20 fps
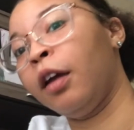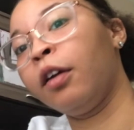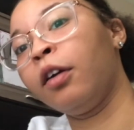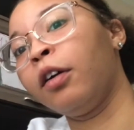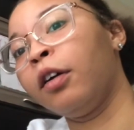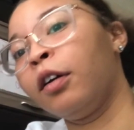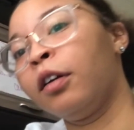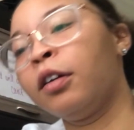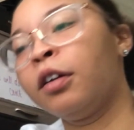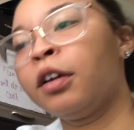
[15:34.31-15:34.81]

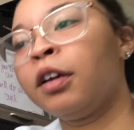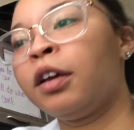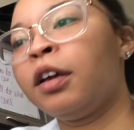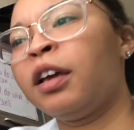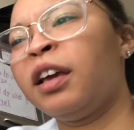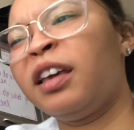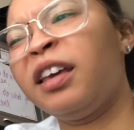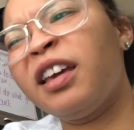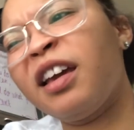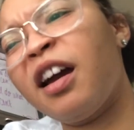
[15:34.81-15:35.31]
Or,
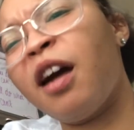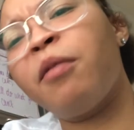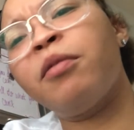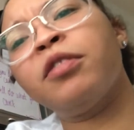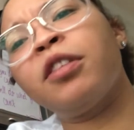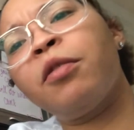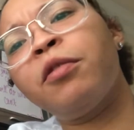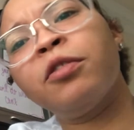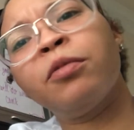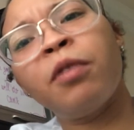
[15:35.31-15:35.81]
yeah, I
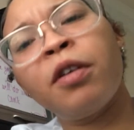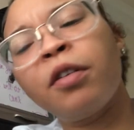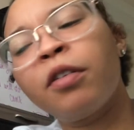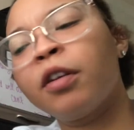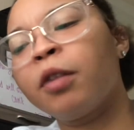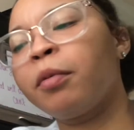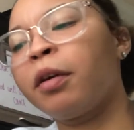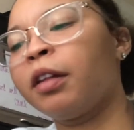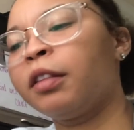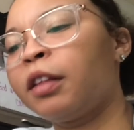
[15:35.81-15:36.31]
was wondering
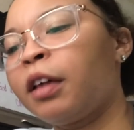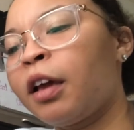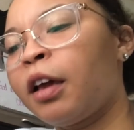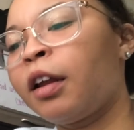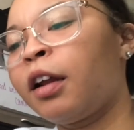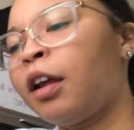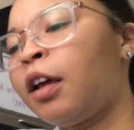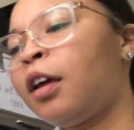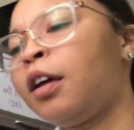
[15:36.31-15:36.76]
about that.